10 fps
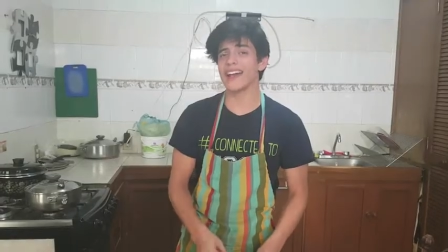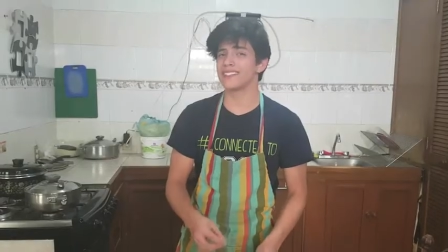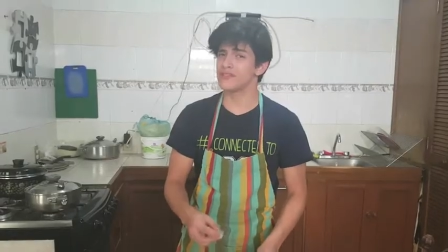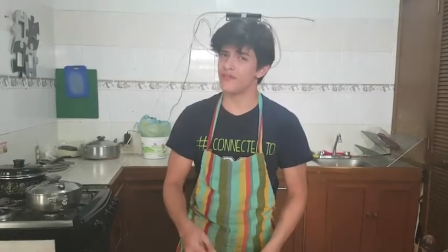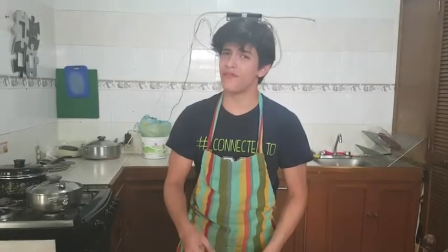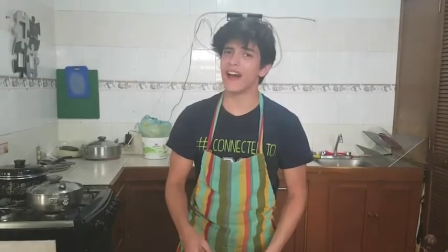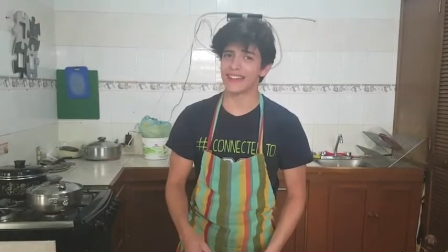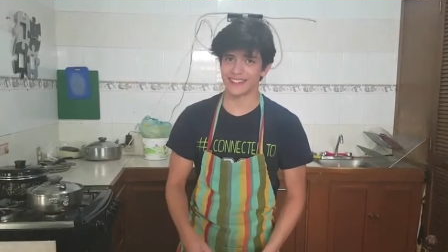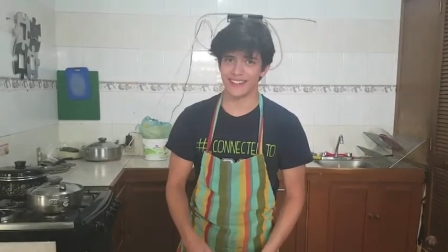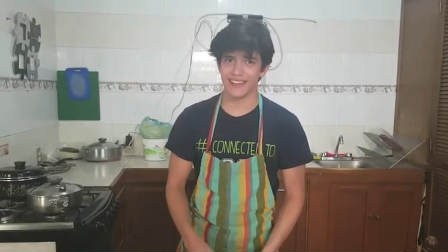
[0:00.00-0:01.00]
add to the
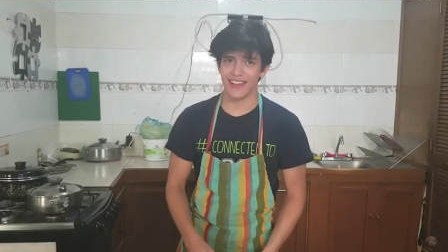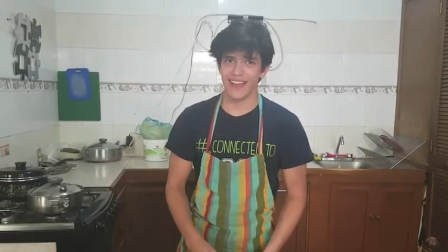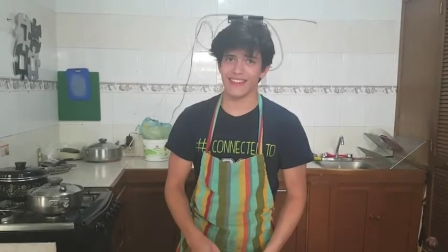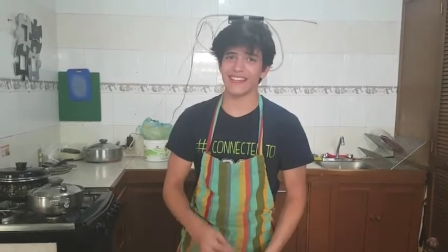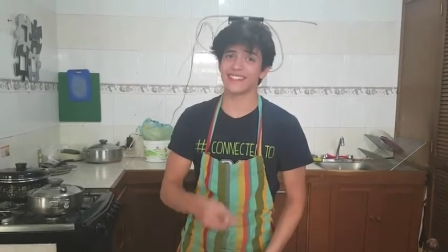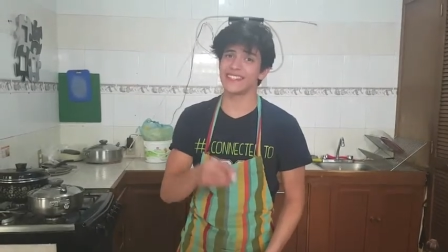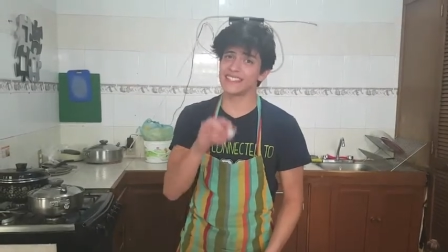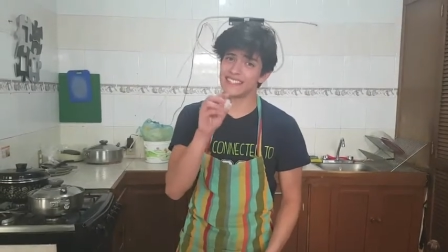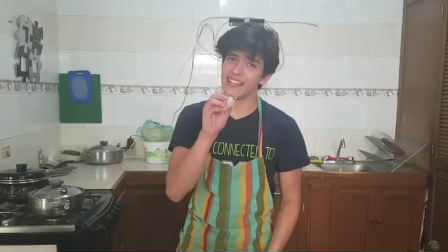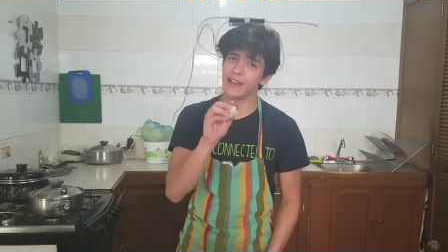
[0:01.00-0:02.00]
fact that
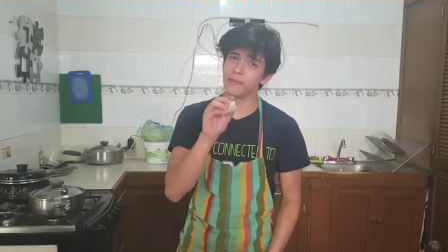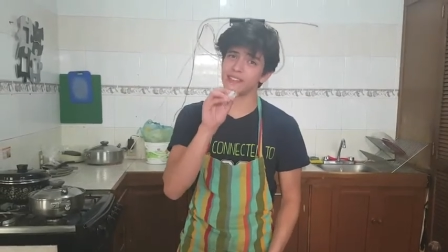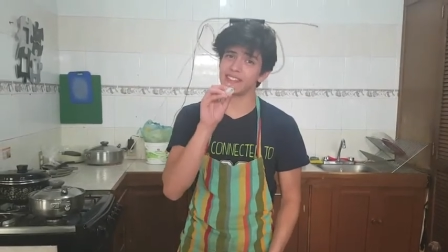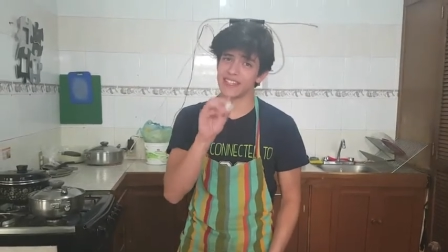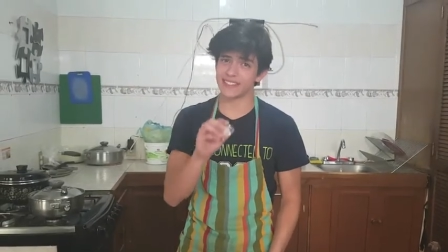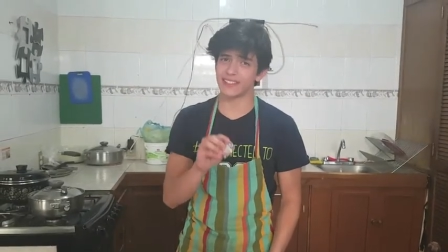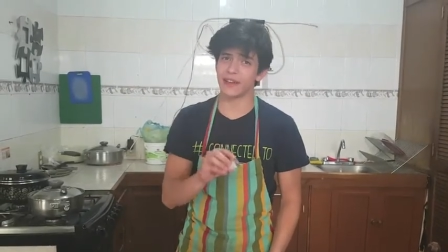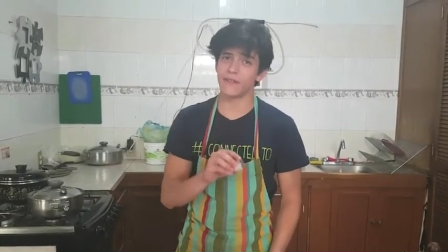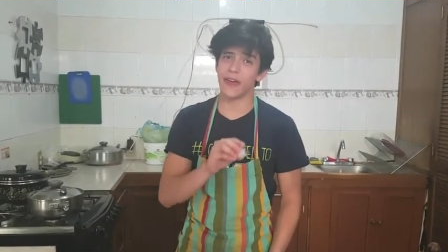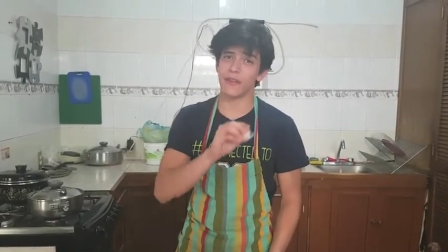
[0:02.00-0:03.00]
69%
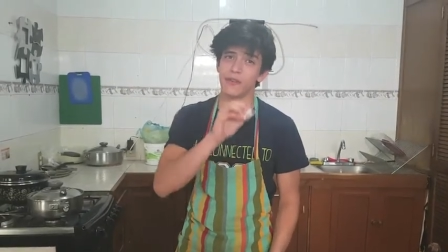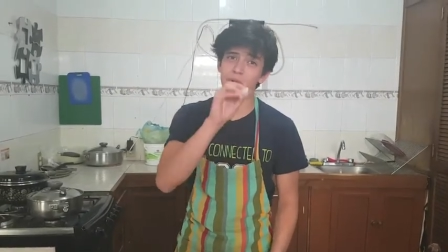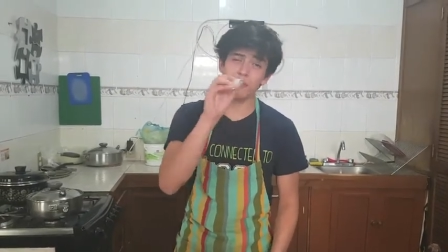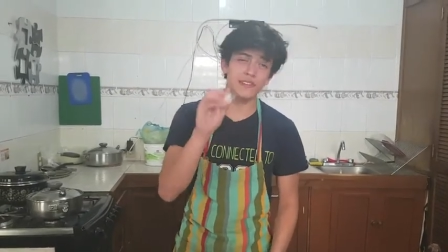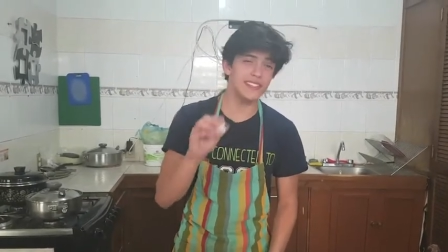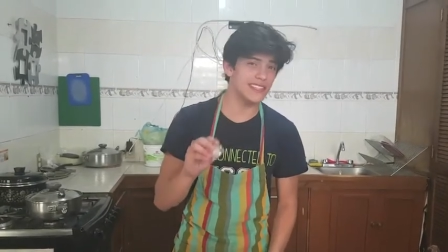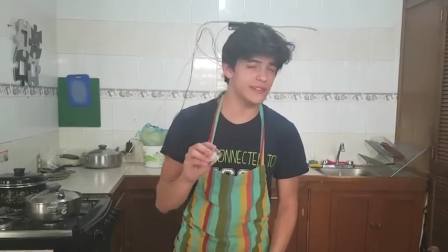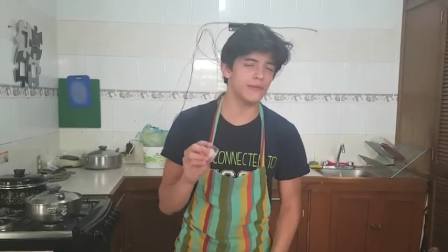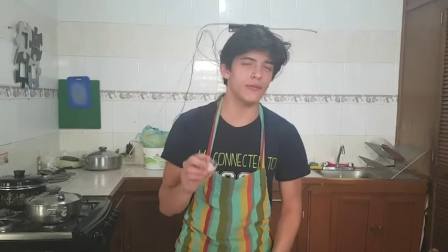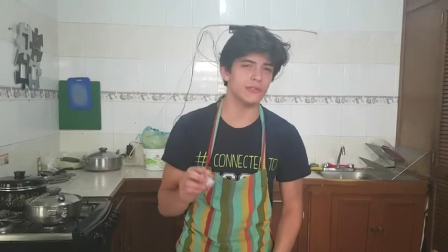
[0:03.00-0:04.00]
of that 3%
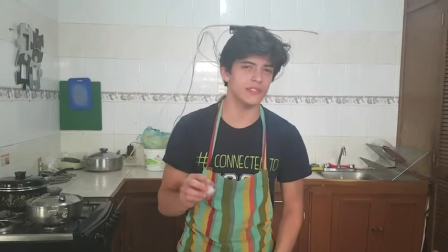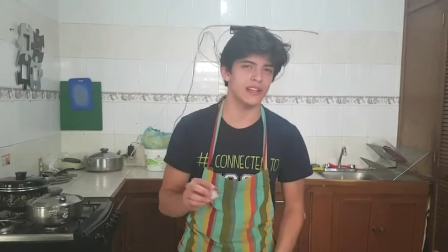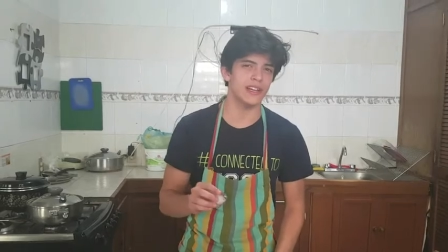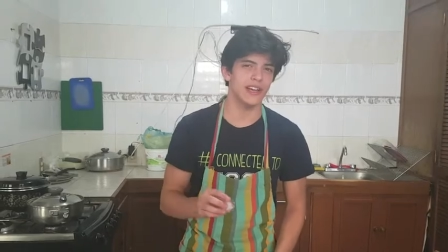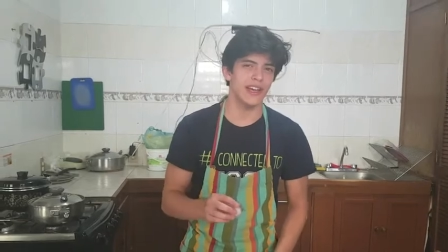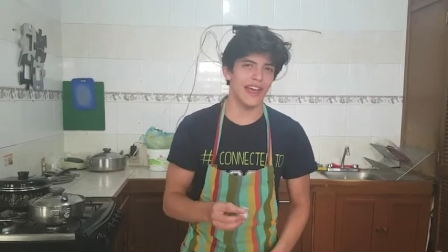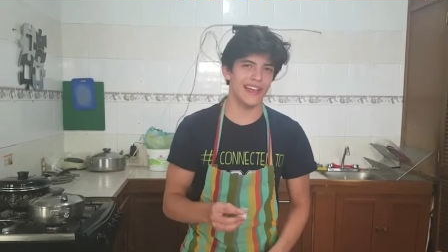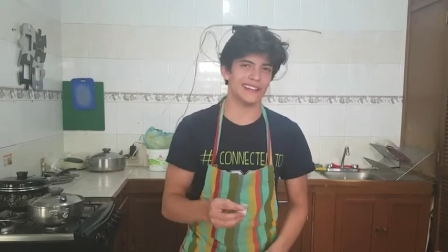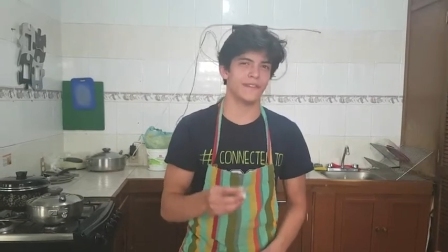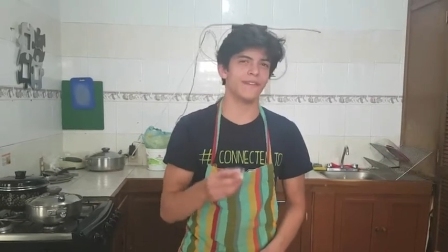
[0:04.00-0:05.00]
of water is